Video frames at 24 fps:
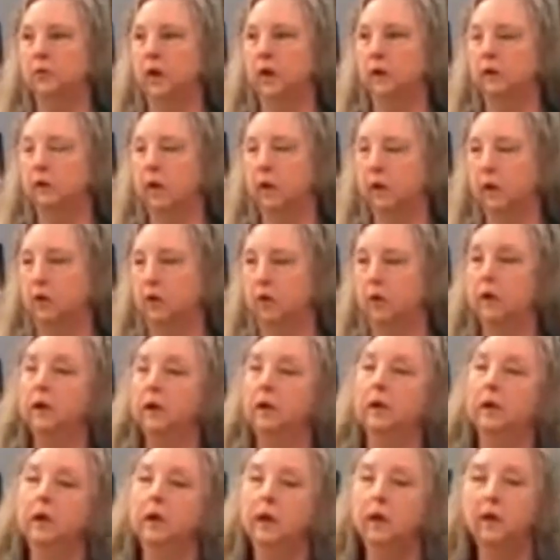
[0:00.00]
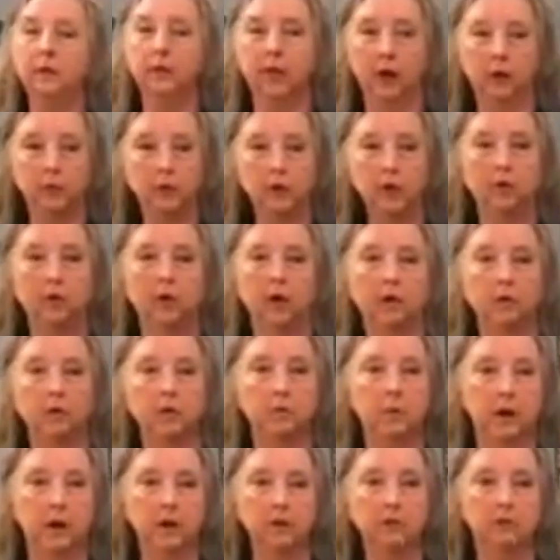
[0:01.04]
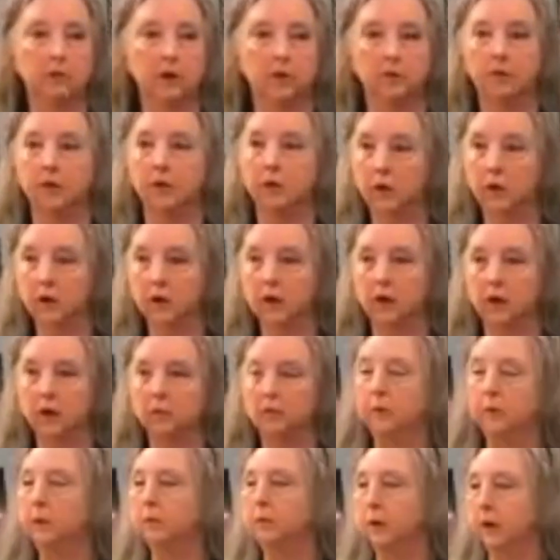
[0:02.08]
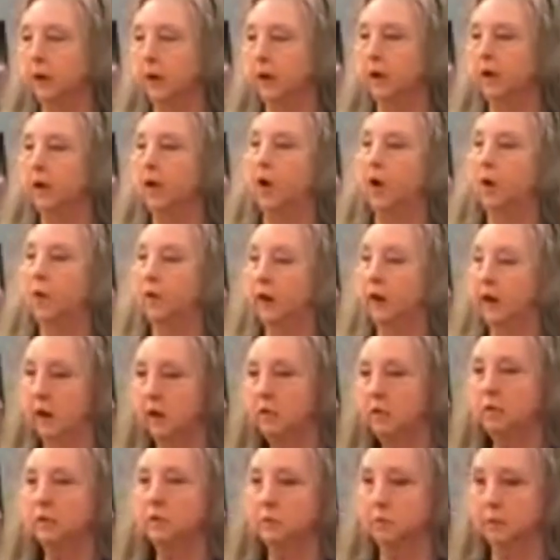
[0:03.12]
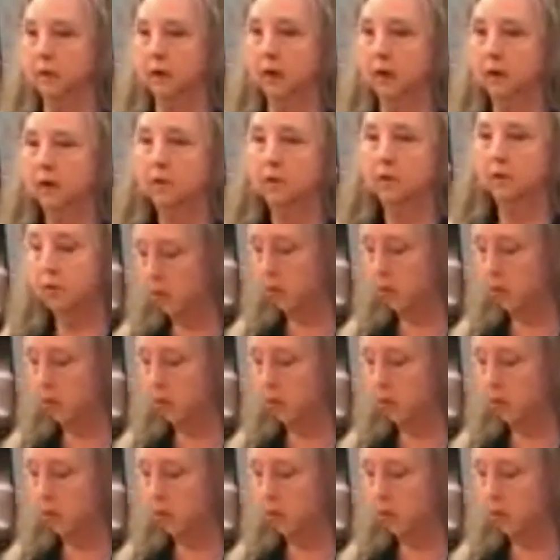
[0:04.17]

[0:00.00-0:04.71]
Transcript: got that going. That way you don't have to buy stuff on credit and be paying all that interest money to